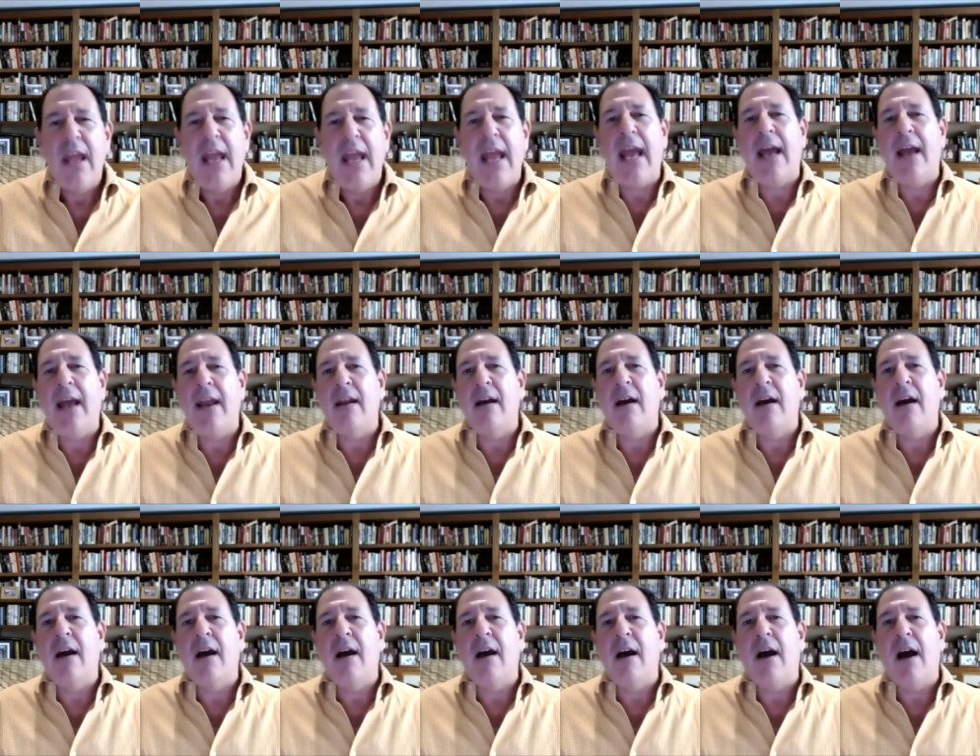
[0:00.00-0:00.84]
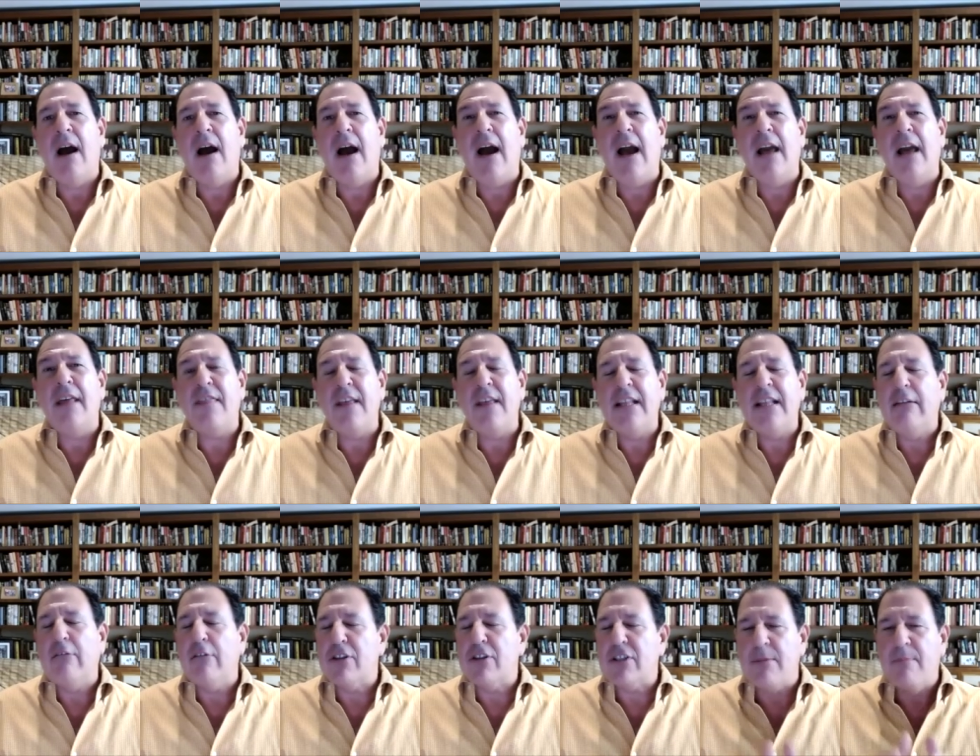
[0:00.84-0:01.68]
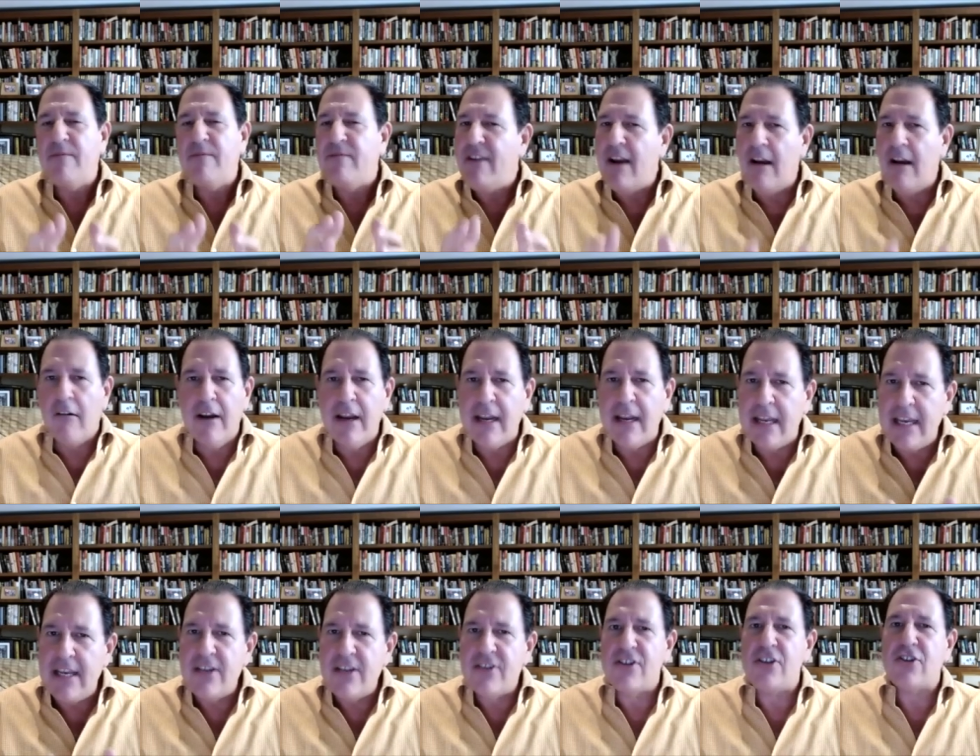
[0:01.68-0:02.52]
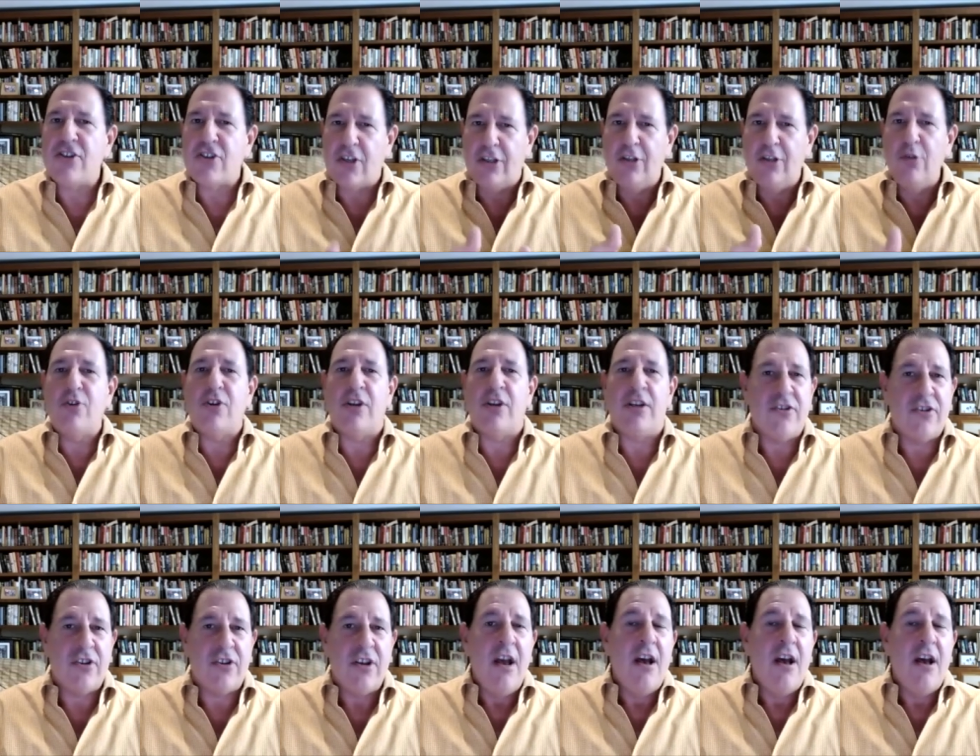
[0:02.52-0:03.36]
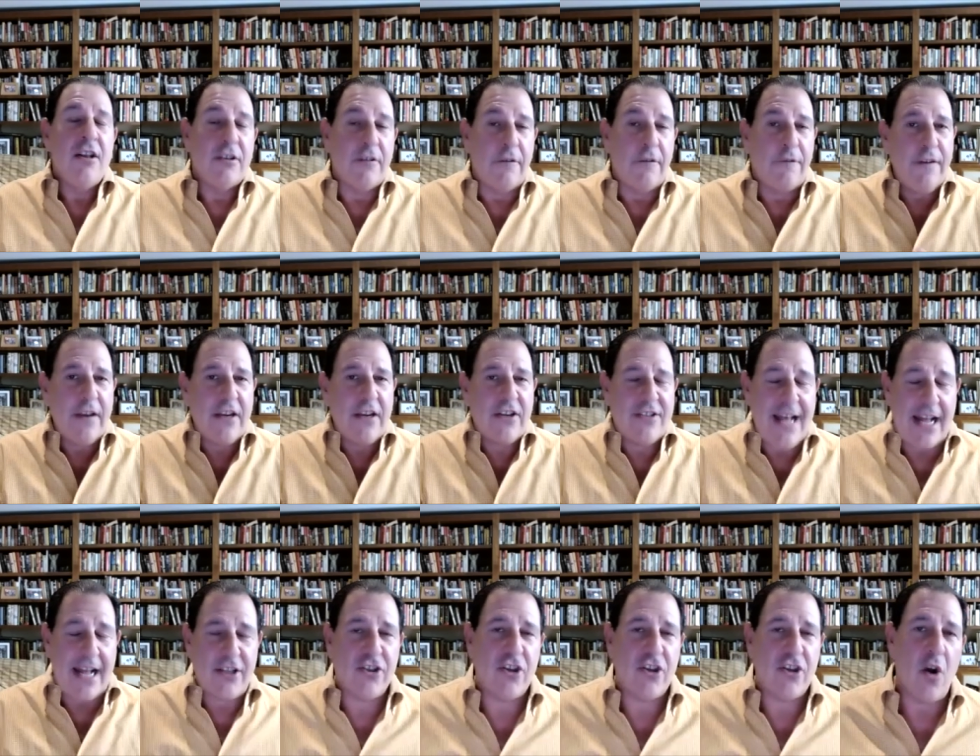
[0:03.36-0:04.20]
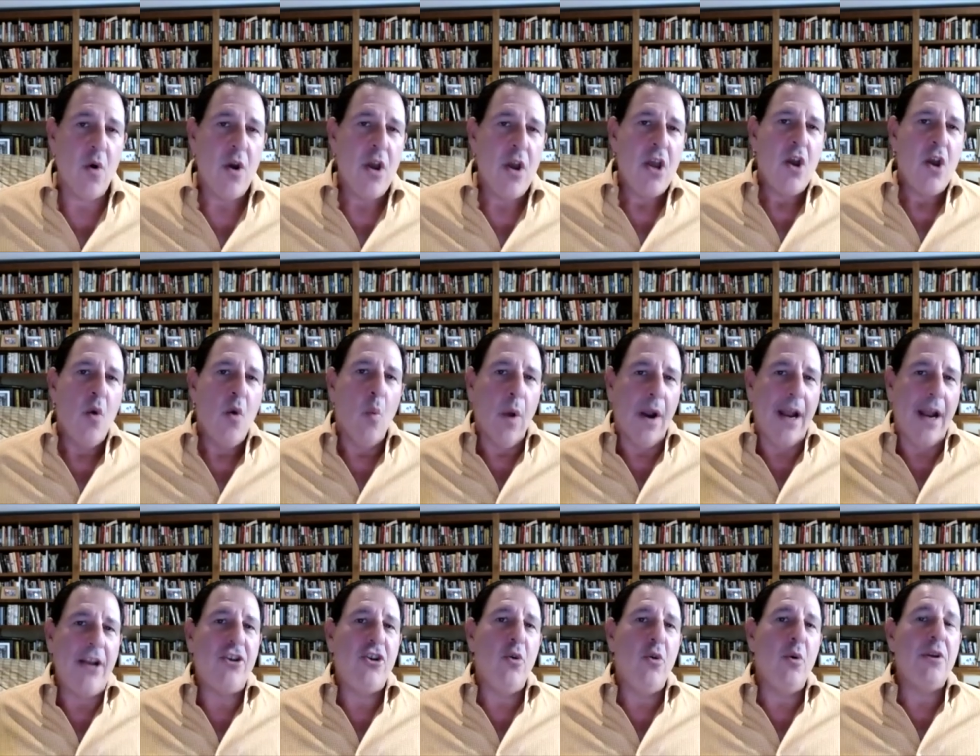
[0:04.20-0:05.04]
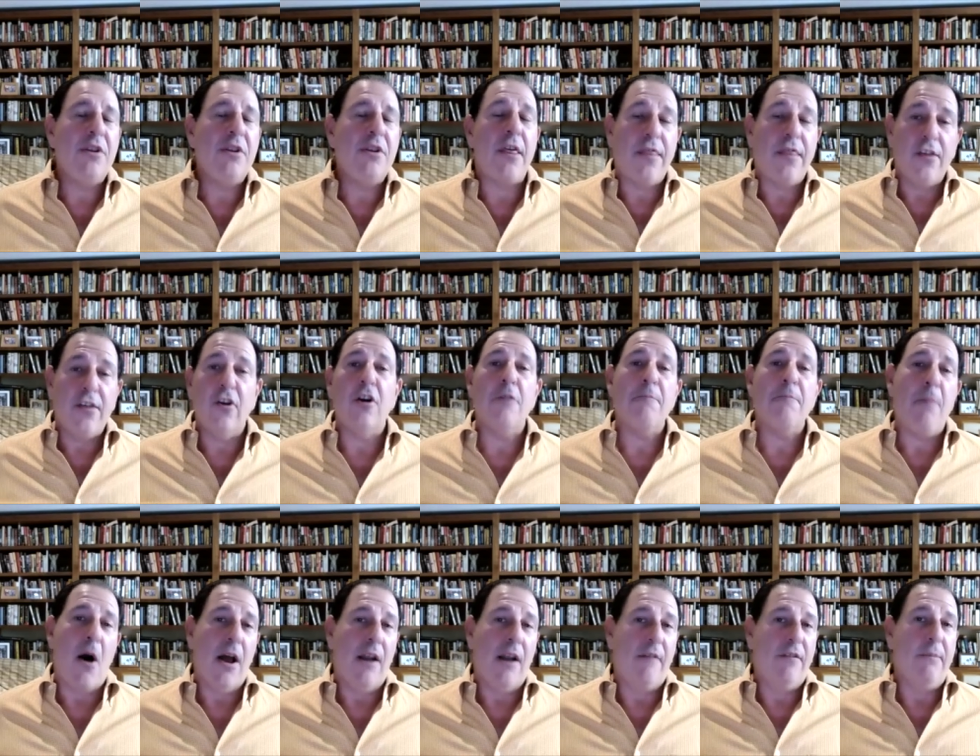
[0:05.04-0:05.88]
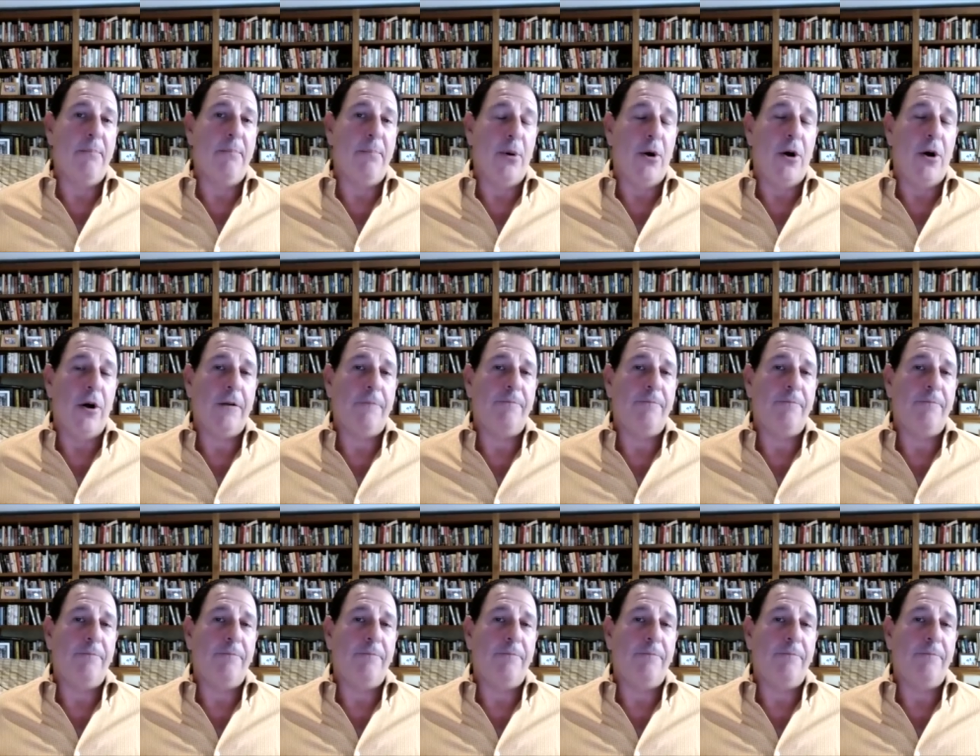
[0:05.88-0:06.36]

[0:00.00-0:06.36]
And uh, I think there are some very easy solutions to fix that. So what I do in the third part of the book,